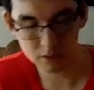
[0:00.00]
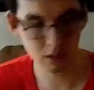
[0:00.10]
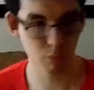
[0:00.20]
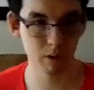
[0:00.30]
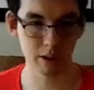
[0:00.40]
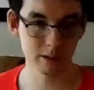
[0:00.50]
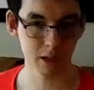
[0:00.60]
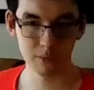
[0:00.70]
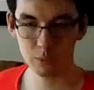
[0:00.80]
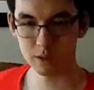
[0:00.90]
using the word
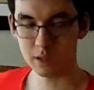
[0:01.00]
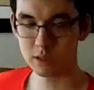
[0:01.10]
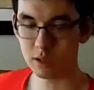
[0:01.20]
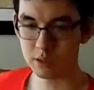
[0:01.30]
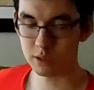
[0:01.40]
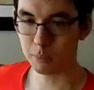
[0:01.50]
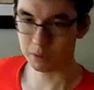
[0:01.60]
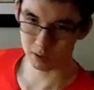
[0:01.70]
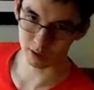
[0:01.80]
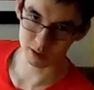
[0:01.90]
itself, which is still
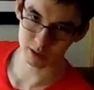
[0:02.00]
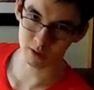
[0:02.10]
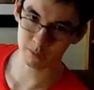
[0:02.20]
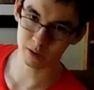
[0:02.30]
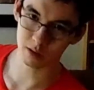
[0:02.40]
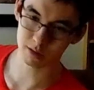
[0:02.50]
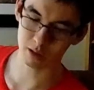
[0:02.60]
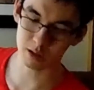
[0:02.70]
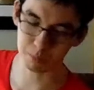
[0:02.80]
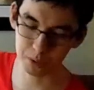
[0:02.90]
beauty in itself, but
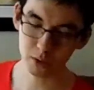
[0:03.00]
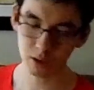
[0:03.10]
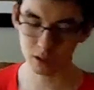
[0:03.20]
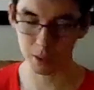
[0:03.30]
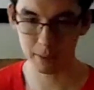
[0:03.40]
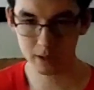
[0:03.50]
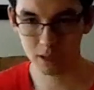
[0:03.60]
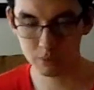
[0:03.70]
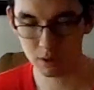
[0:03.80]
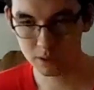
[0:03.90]
there's beauty to
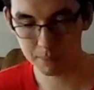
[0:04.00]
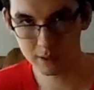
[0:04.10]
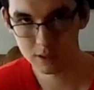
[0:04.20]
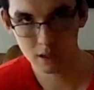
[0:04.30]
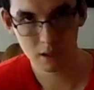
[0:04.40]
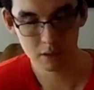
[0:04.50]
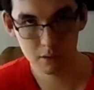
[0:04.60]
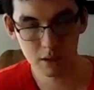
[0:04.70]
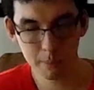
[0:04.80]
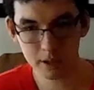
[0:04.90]
complexity as well as simplicity.
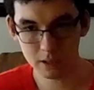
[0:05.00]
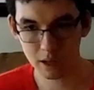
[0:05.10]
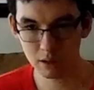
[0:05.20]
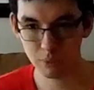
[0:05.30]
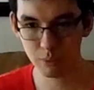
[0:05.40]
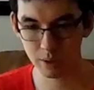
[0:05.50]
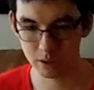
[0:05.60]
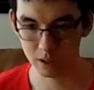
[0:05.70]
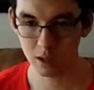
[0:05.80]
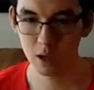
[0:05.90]
Depends on how you
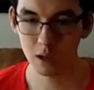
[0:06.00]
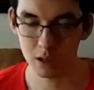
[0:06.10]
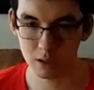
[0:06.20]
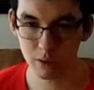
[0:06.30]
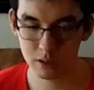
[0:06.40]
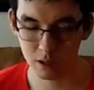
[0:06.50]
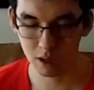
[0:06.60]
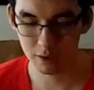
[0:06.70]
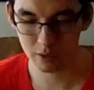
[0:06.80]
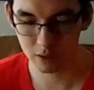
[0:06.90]
orient that. It's always good
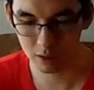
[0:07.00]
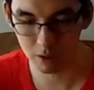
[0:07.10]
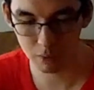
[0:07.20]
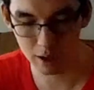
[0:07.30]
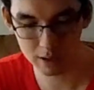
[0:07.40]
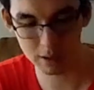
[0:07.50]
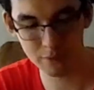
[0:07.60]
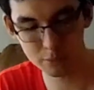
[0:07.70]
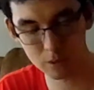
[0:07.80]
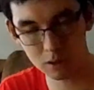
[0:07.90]
enough to know how the
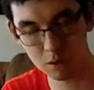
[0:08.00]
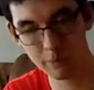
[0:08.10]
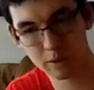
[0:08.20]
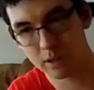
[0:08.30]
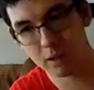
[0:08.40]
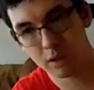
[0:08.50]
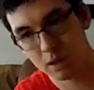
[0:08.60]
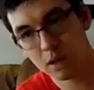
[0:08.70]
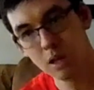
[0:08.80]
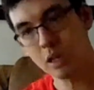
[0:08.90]
difference between
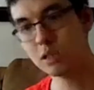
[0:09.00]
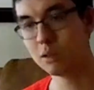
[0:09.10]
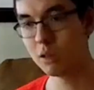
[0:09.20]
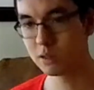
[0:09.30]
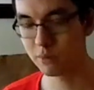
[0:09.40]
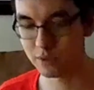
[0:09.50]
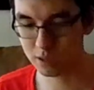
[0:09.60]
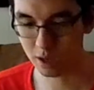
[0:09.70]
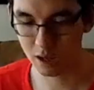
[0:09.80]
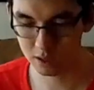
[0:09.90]
universality and
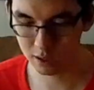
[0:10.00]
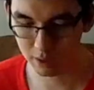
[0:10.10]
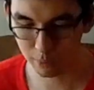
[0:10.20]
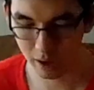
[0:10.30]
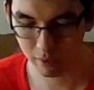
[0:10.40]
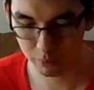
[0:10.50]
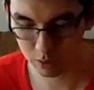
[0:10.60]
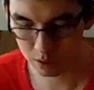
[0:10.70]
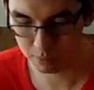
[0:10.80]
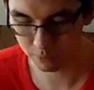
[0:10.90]
sophistication. That way I've
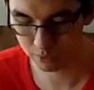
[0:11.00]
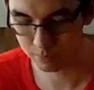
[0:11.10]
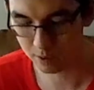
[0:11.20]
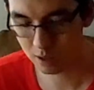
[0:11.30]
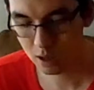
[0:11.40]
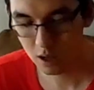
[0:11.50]
worded it before, but